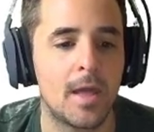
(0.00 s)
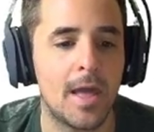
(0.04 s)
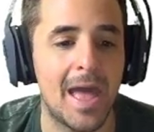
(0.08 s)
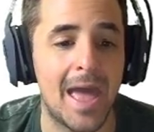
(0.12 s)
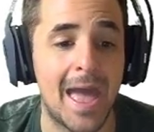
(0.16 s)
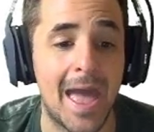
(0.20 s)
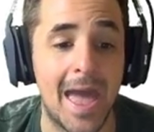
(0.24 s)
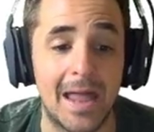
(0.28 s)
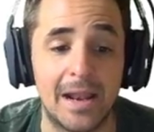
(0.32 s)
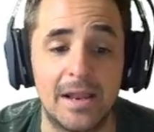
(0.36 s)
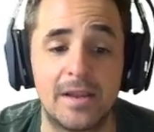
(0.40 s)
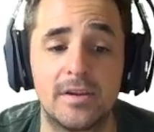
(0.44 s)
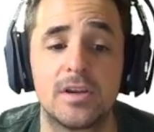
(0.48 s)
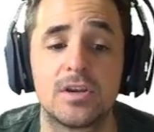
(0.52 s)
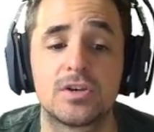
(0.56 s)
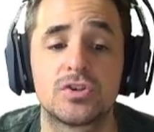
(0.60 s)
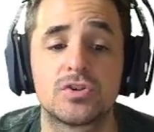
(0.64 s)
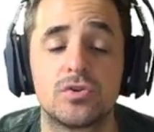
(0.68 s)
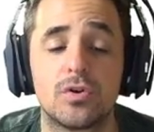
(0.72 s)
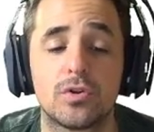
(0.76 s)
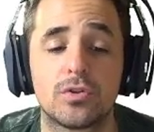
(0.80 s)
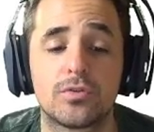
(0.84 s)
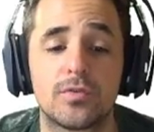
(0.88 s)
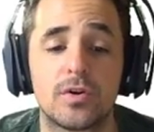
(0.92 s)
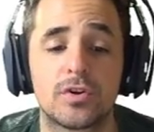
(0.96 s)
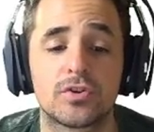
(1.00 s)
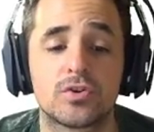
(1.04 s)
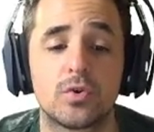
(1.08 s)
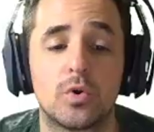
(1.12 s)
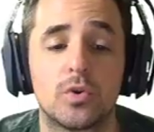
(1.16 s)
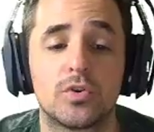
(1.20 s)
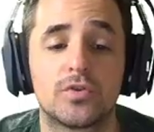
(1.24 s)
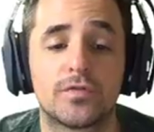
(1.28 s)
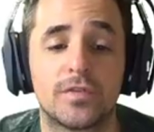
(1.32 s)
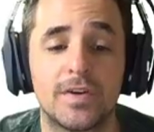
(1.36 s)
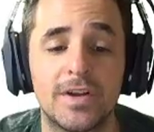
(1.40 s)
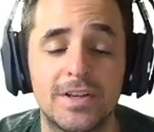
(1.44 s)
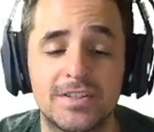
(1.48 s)
Add additional thresholds
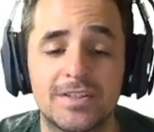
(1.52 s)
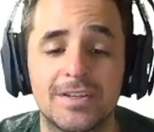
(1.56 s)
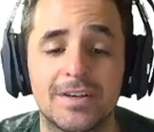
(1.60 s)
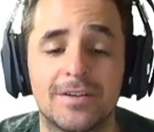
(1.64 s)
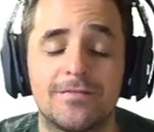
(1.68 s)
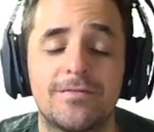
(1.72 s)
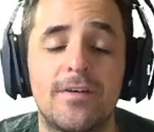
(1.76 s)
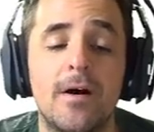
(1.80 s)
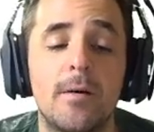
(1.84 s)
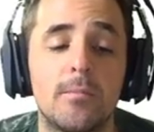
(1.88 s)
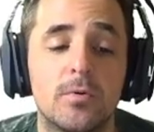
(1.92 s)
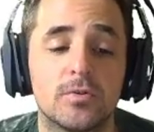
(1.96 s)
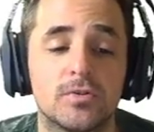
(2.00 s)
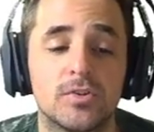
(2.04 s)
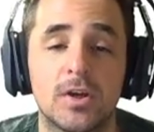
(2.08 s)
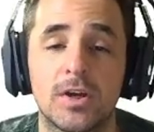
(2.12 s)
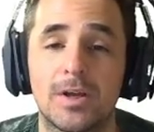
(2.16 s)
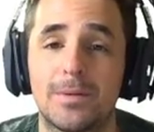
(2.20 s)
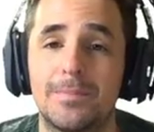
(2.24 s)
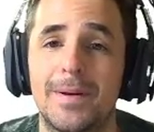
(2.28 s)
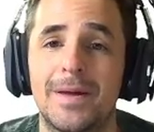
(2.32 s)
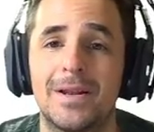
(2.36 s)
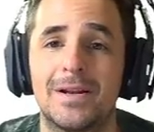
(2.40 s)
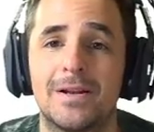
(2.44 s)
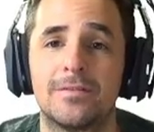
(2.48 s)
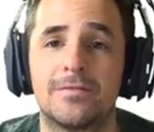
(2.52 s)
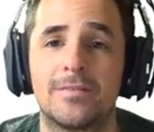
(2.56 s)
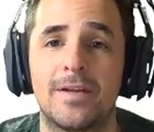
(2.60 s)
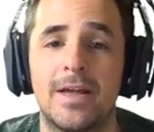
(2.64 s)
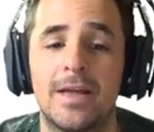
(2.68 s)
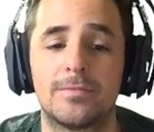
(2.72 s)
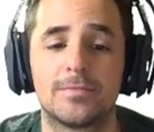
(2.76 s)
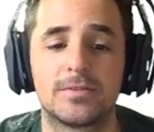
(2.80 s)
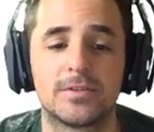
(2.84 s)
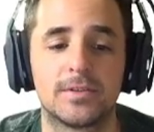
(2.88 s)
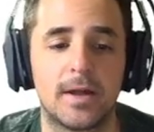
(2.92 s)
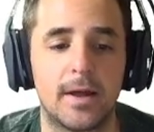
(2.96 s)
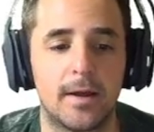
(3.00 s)
for hit stick fumbles on competitive game
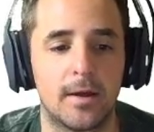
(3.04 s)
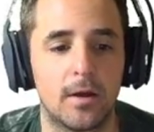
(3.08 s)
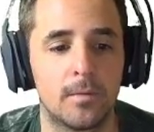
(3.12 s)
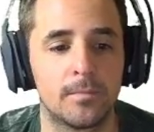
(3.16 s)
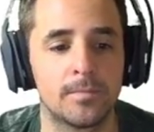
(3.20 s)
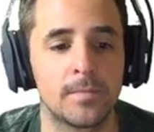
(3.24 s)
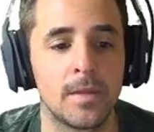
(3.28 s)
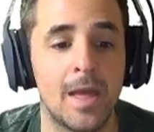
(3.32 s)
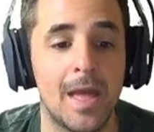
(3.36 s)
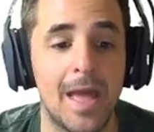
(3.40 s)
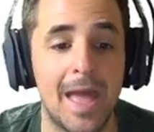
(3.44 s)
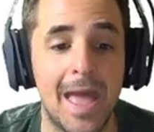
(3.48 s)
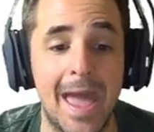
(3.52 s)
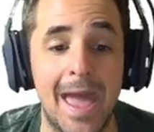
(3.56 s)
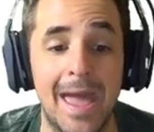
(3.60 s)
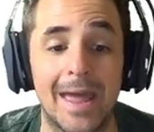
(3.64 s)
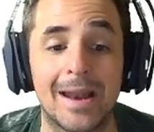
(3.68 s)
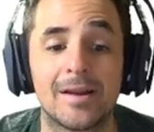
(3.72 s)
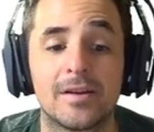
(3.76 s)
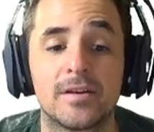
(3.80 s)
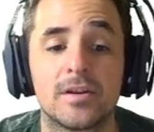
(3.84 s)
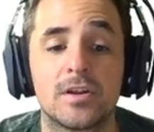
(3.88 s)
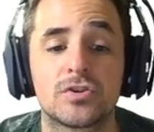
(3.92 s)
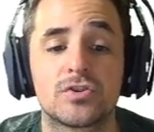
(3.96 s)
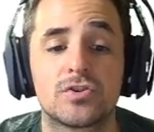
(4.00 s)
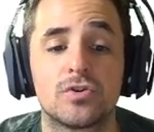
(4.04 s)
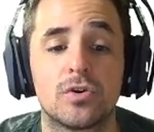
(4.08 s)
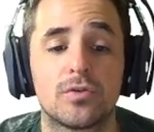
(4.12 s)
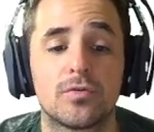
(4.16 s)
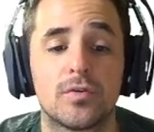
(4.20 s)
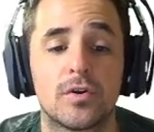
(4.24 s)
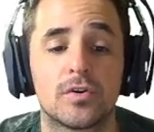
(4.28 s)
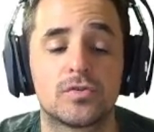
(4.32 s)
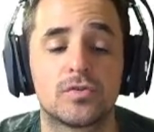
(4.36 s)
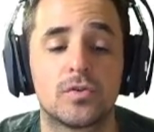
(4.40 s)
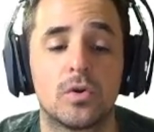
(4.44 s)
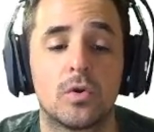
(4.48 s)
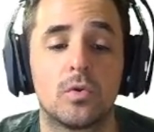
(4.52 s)
style, Add additional
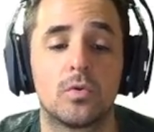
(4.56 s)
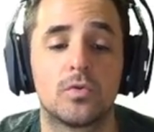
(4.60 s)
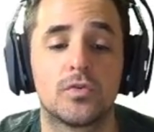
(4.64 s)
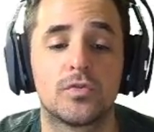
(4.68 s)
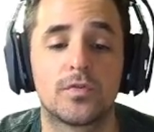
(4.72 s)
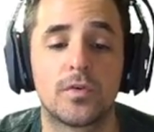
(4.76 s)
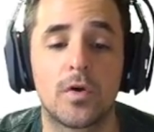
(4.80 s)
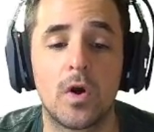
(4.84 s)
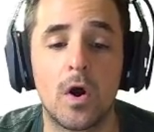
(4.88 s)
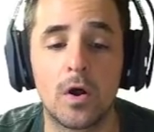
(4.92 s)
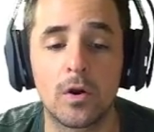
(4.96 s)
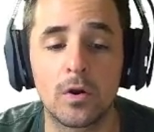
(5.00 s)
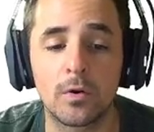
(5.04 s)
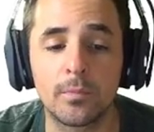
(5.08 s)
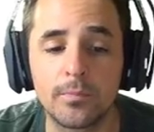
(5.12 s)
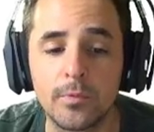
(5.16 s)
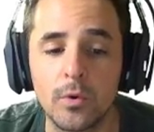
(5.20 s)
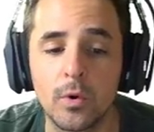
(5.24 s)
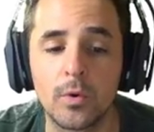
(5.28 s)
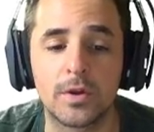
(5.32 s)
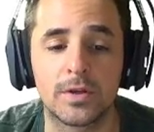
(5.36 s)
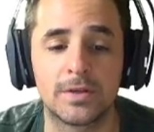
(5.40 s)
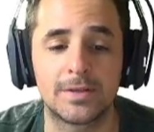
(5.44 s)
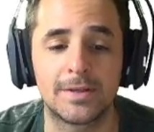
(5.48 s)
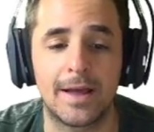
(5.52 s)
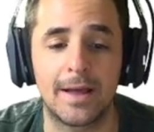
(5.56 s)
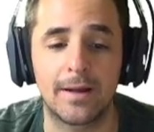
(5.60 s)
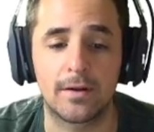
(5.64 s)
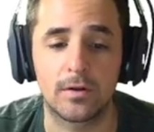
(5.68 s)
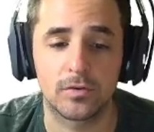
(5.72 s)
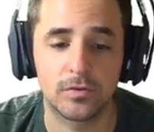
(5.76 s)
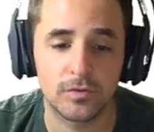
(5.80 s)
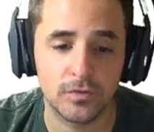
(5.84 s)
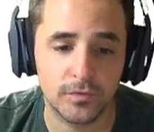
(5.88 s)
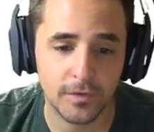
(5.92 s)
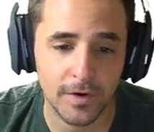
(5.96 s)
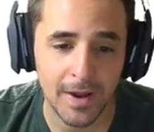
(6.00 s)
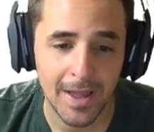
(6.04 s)
thresholds for auto broken
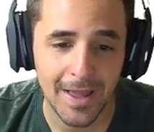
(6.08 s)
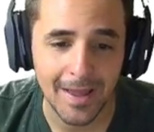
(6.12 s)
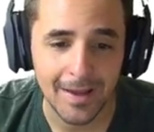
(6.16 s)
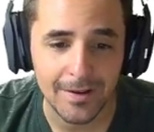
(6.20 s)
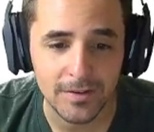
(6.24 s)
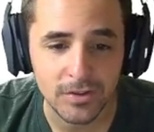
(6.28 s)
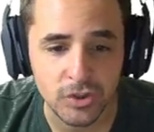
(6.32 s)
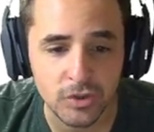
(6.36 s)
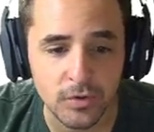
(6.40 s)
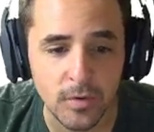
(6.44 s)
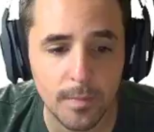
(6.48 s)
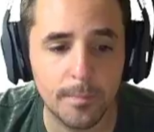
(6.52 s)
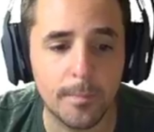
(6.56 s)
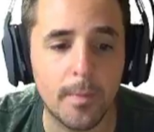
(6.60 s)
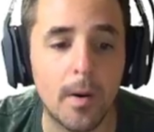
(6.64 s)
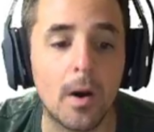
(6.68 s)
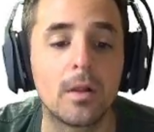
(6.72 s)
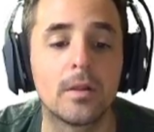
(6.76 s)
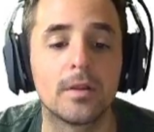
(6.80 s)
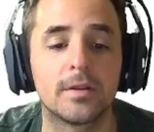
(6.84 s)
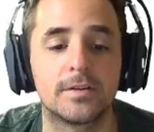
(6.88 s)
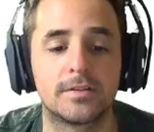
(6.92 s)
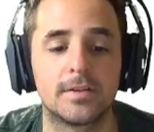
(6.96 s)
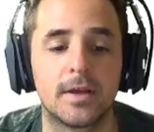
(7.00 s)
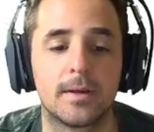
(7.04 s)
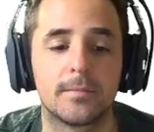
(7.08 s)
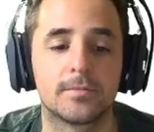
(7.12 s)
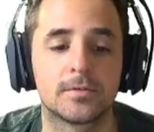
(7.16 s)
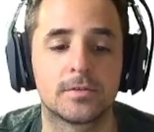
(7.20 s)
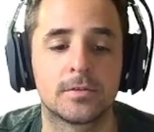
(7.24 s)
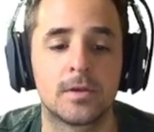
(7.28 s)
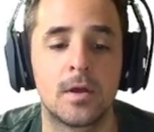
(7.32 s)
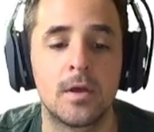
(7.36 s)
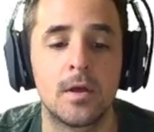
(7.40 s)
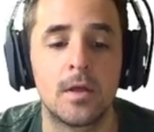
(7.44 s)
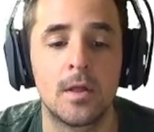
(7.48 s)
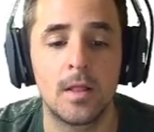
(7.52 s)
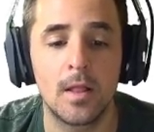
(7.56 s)
tackles, for AI strip ball attempts.
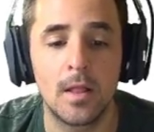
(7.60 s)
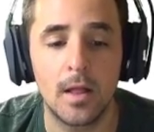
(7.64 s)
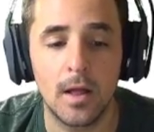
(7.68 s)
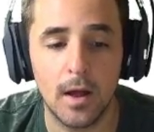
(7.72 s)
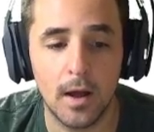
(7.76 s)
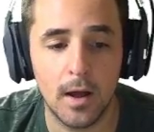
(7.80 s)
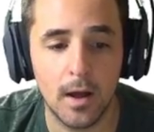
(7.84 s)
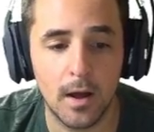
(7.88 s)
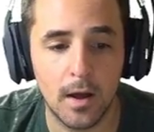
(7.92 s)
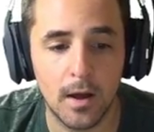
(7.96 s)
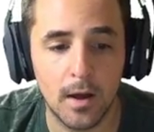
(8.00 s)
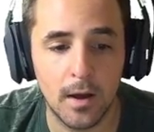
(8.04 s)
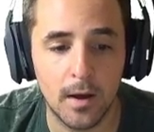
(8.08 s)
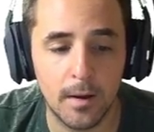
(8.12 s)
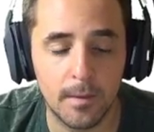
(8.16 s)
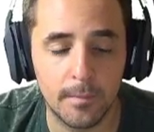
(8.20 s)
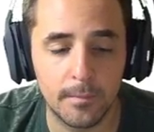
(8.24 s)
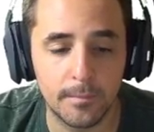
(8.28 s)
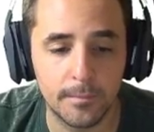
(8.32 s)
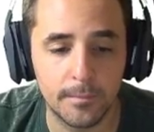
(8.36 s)
Um,